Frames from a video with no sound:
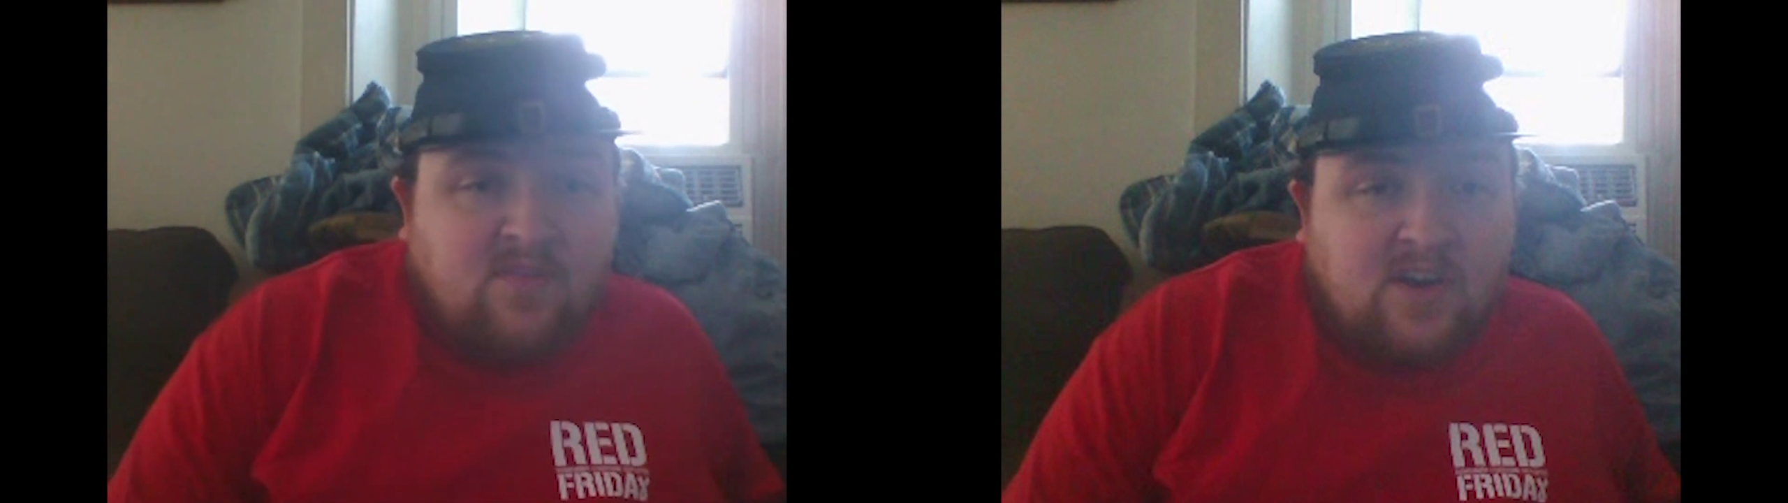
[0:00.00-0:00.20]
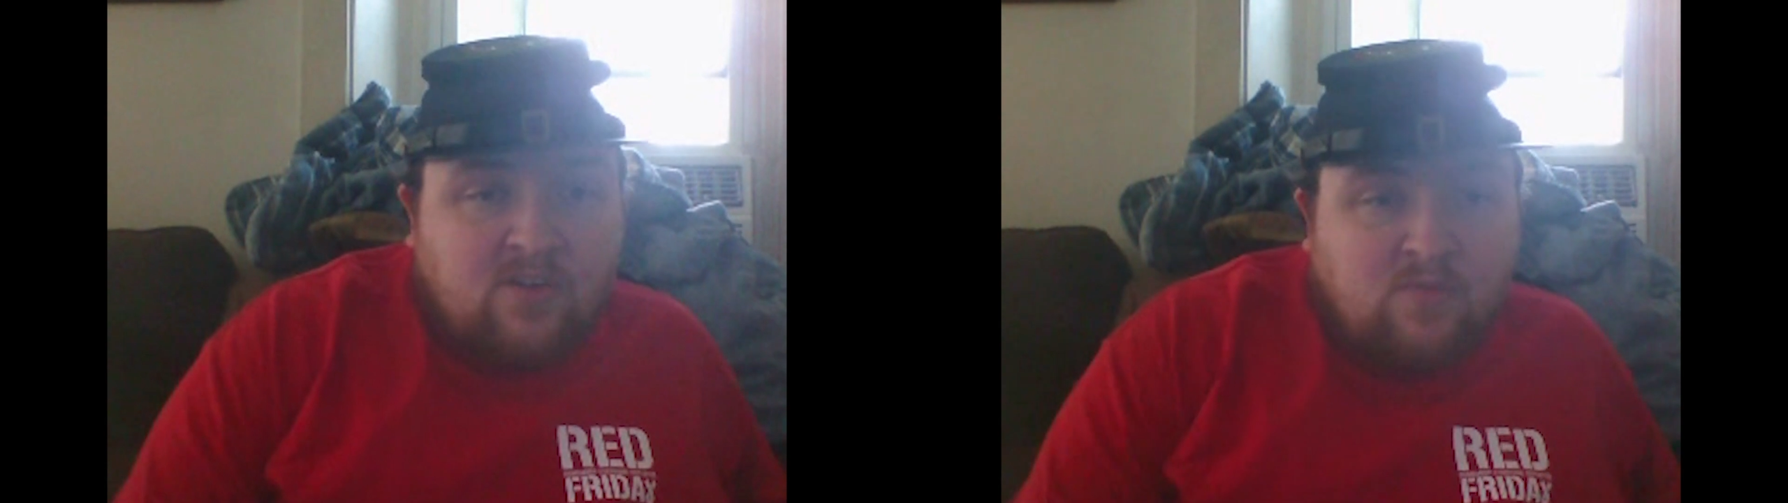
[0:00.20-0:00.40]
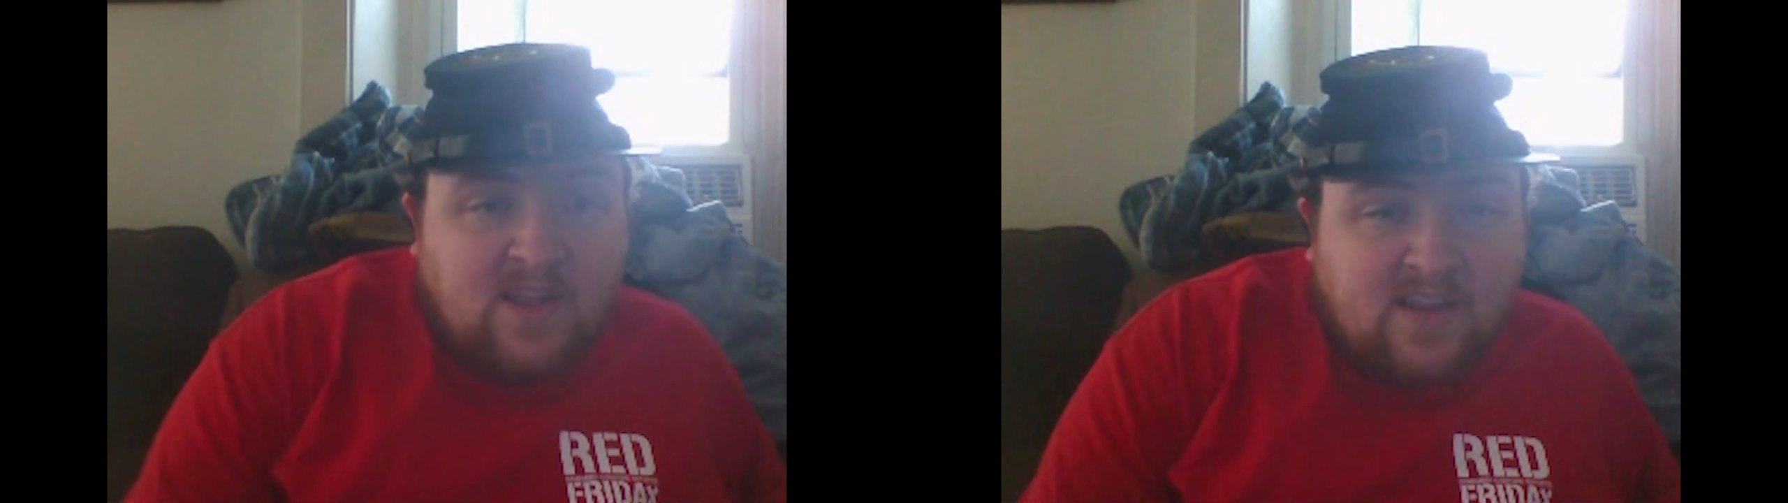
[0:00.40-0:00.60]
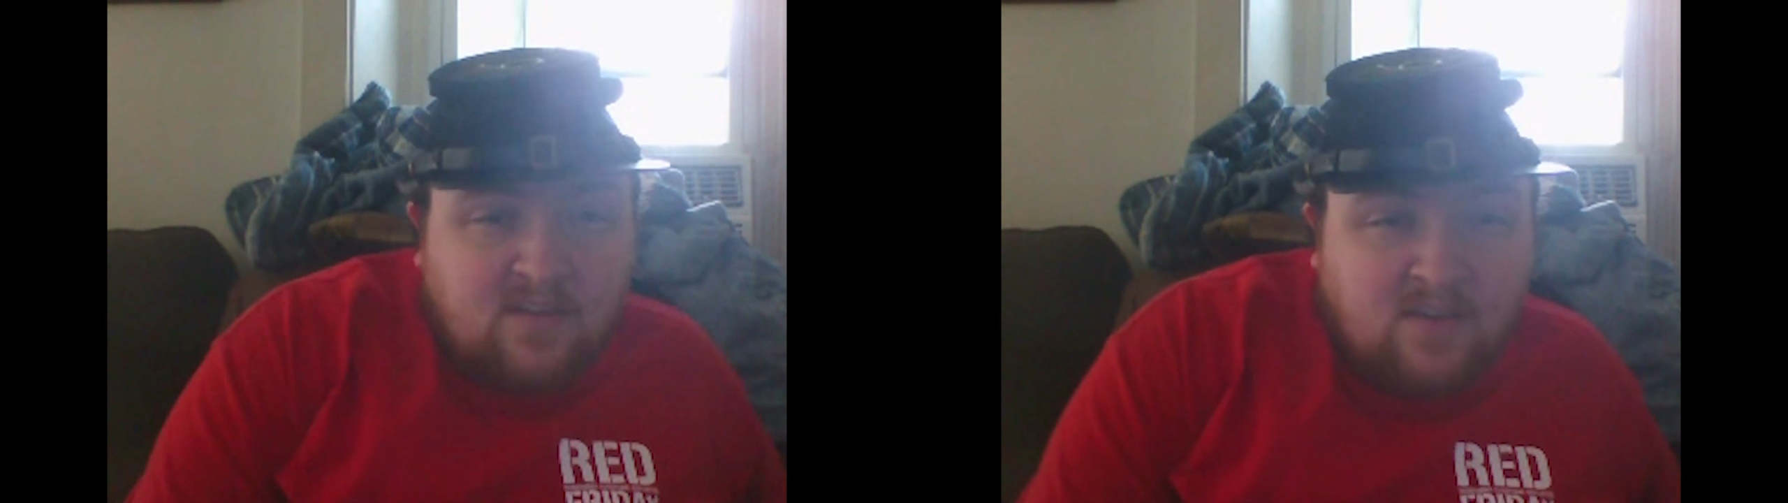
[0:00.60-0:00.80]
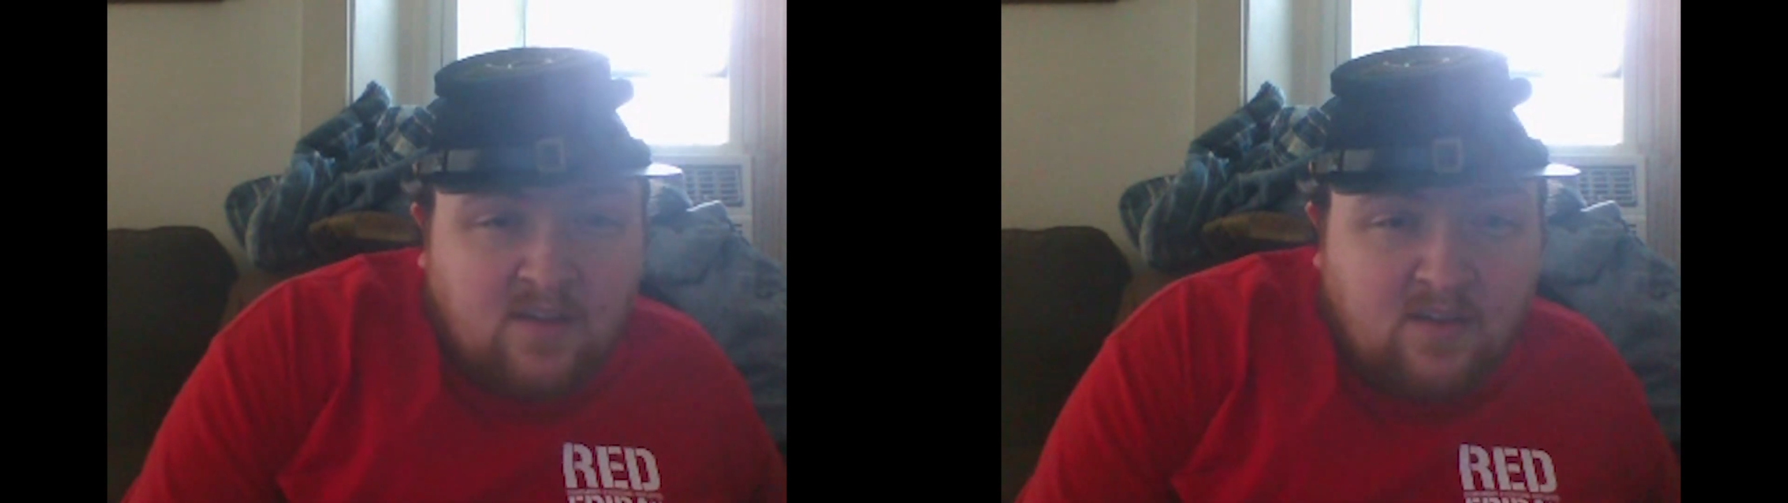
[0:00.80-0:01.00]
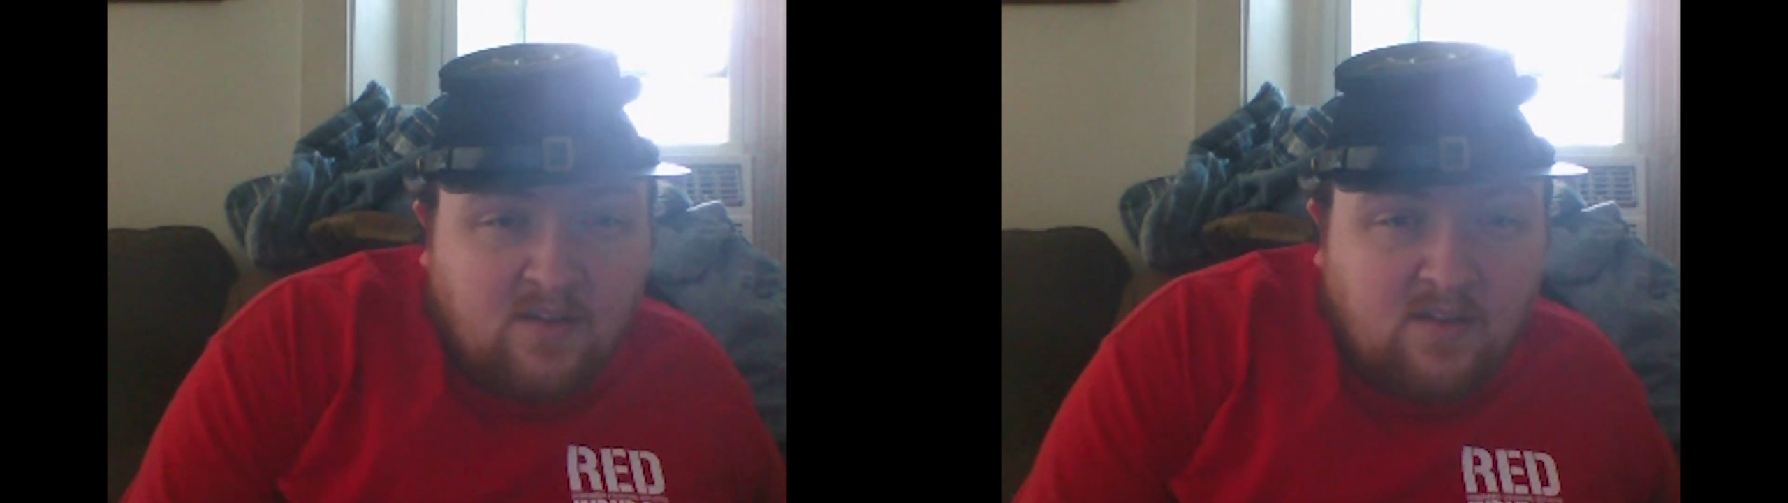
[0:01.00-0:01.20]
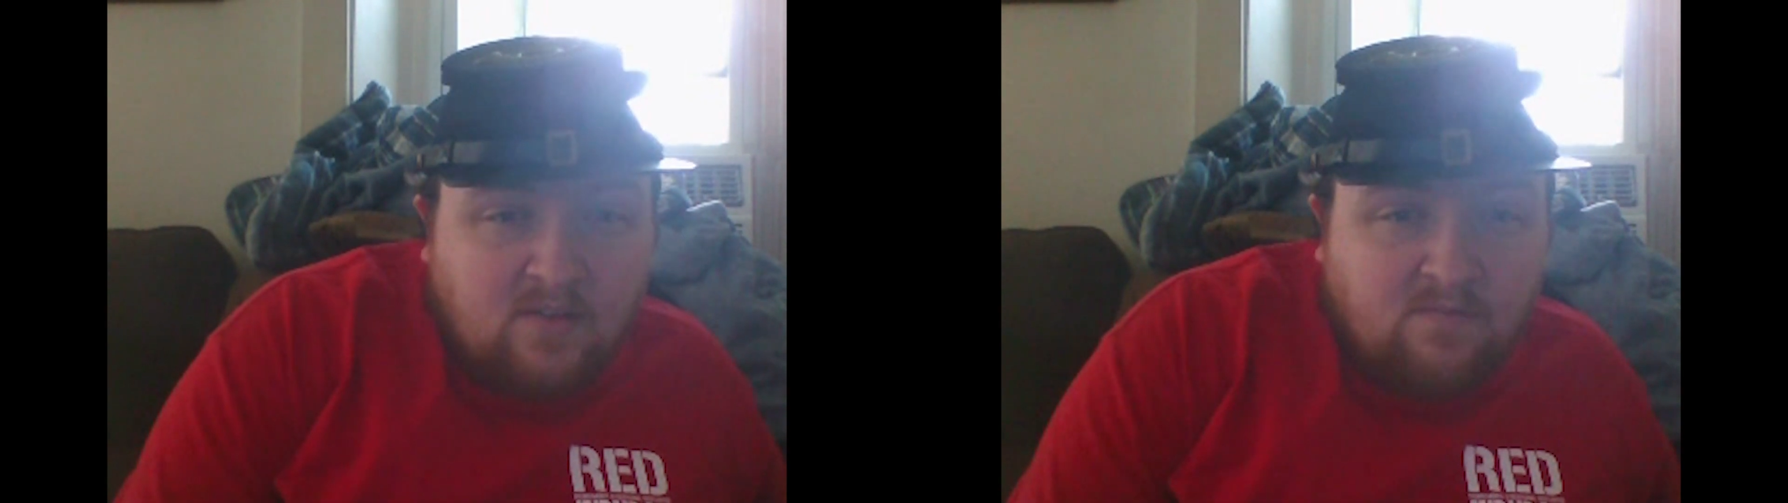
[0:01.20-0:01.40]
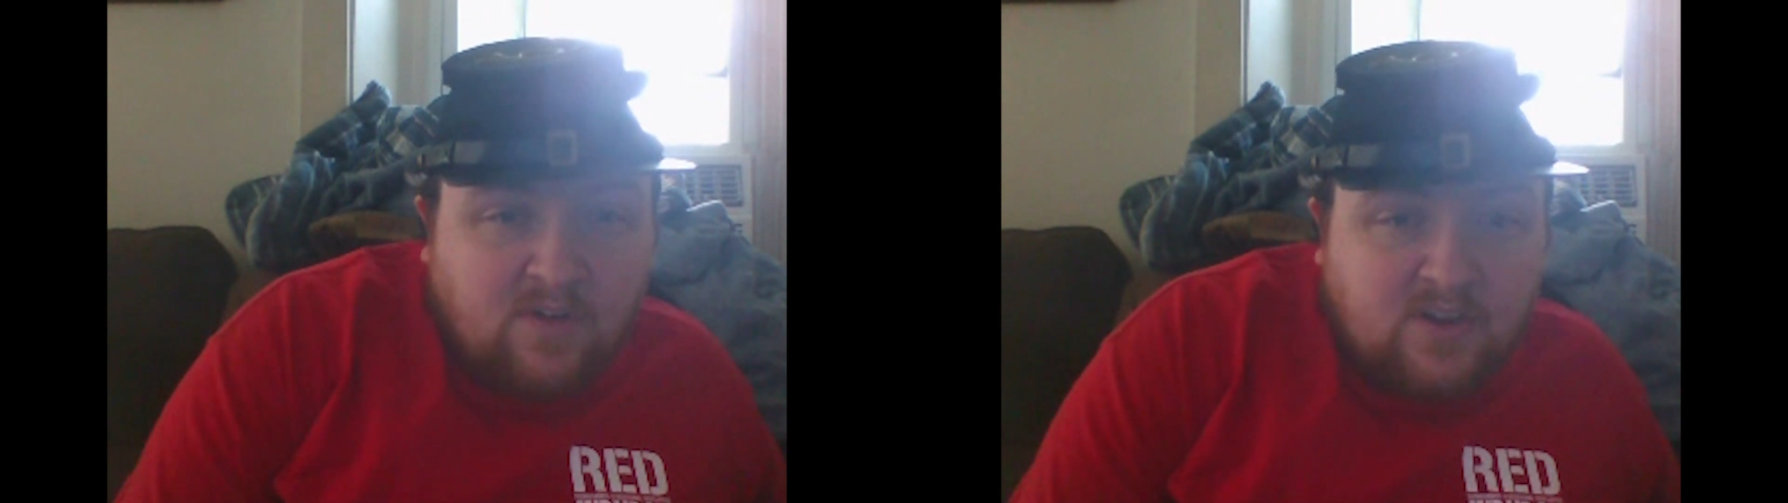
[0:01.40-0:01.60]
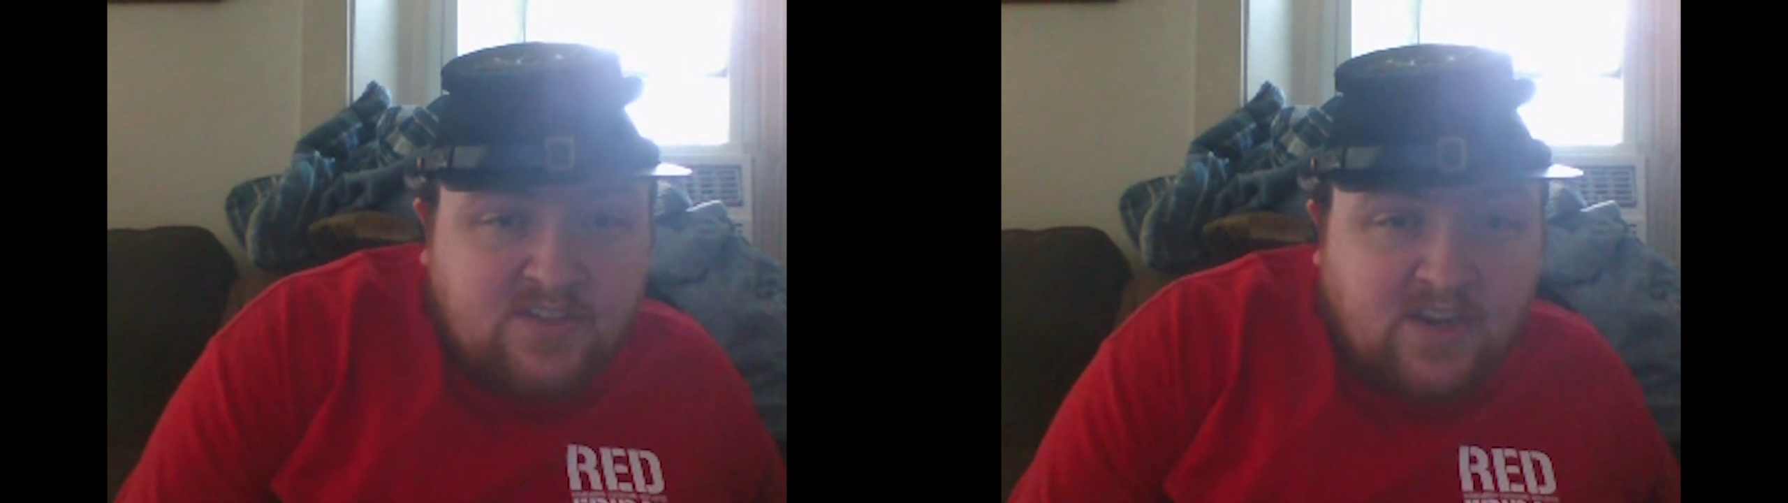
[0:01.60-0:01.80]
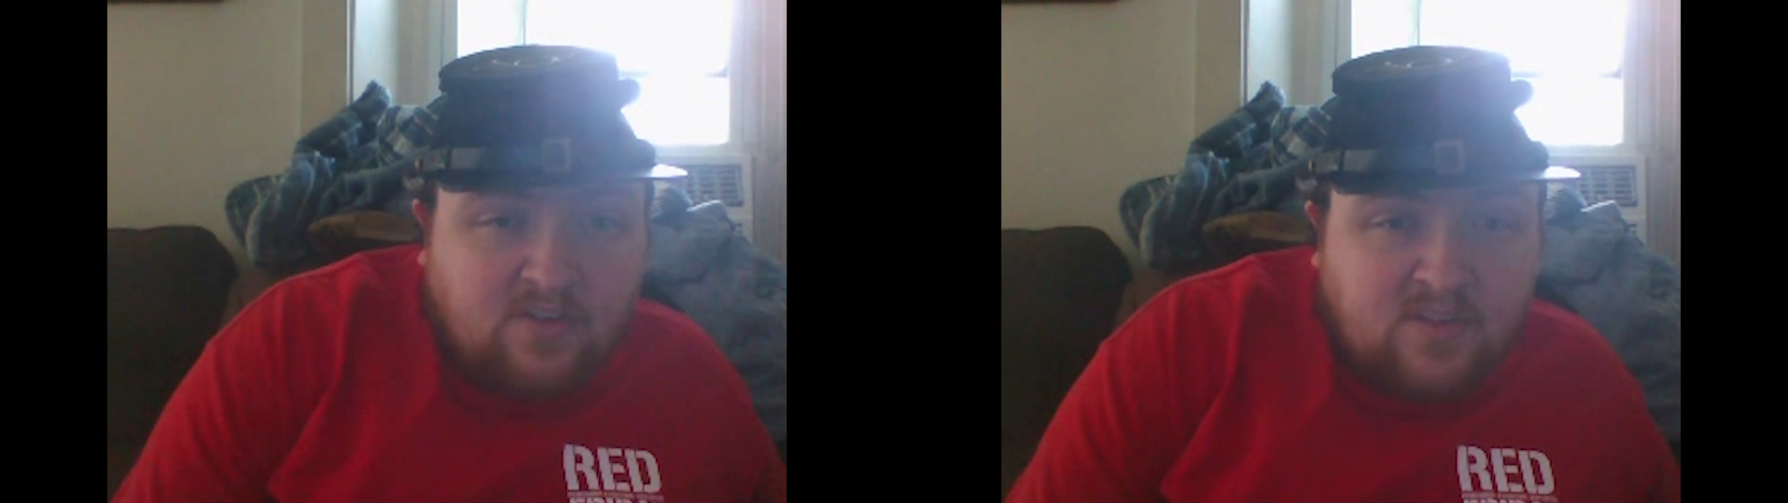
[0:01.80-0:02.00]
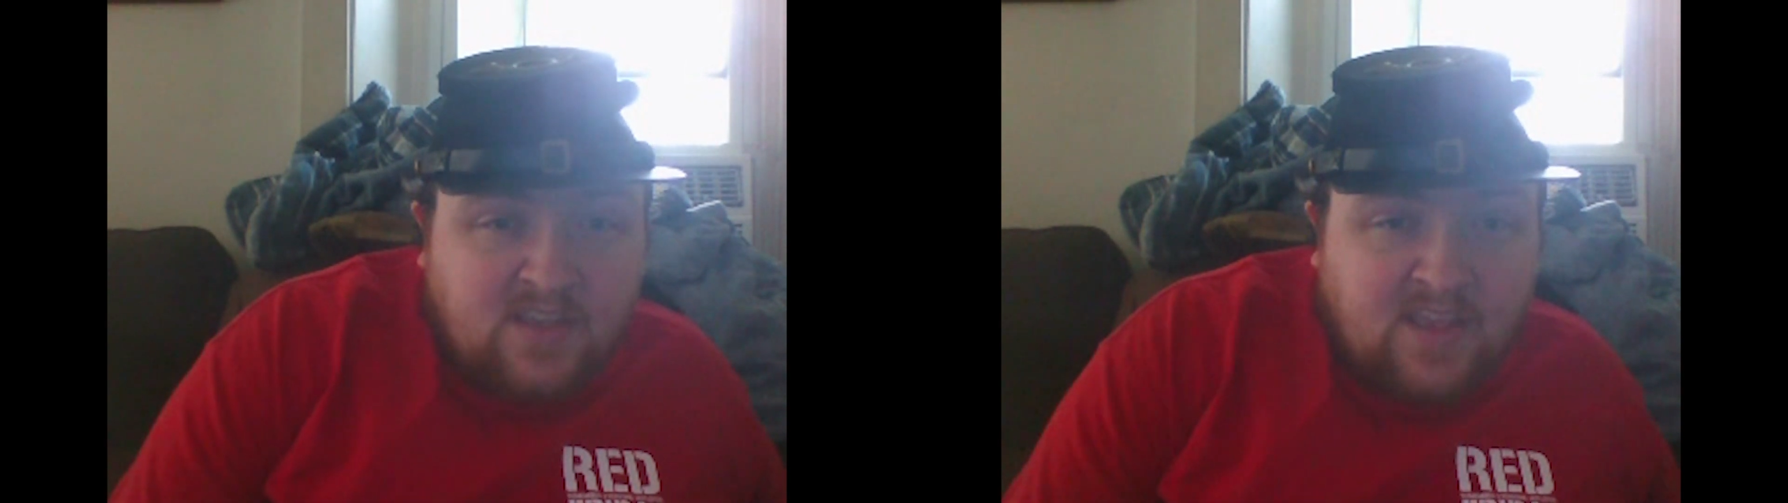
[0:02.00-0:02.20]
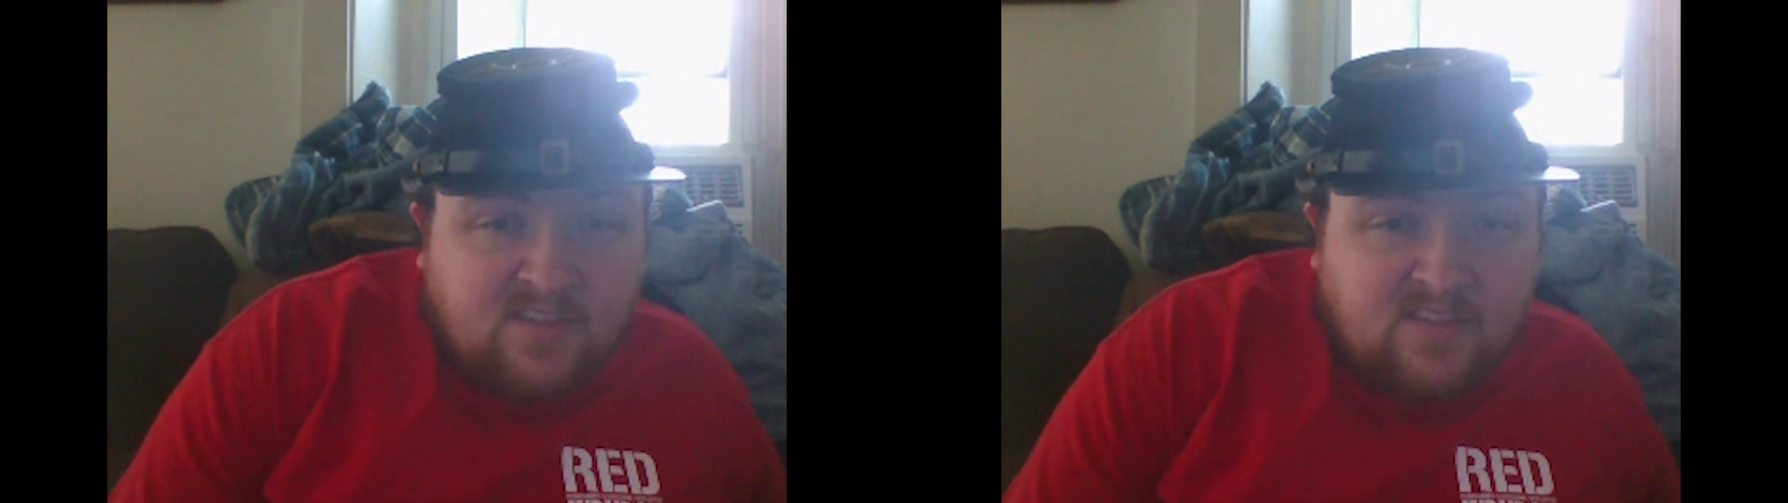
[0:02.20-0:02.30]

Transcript: of Honor read, voluntarily